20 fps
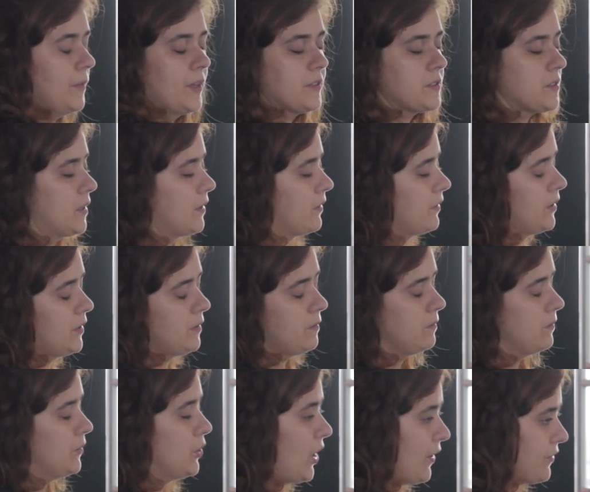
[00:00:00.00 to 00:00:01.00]
That's not a thing.
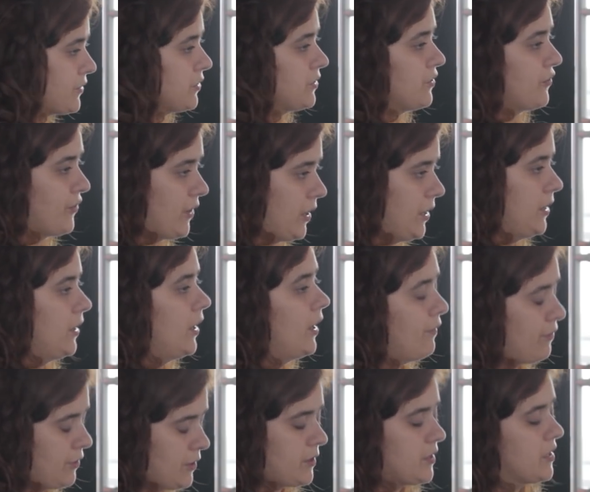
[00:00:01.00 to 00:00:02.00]
You have to define
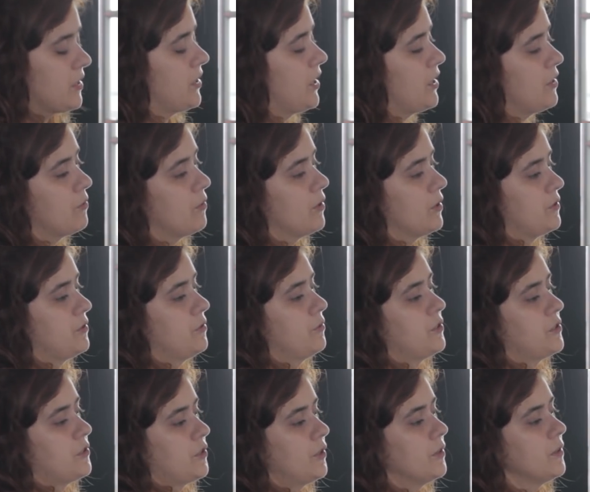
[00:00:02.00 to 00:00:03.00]
everything that you want to
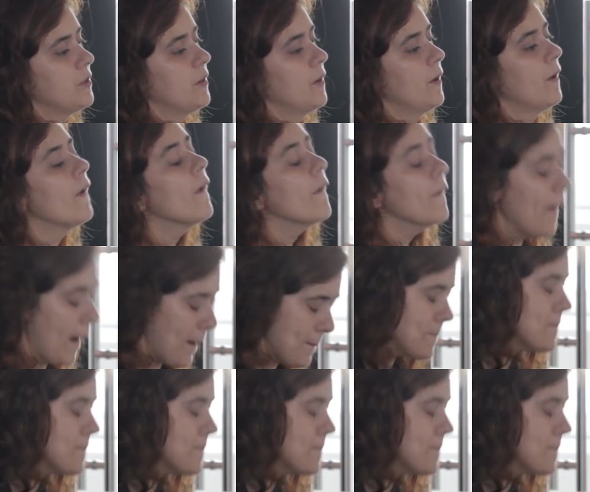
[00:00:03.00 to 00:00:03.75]
return. Yeah.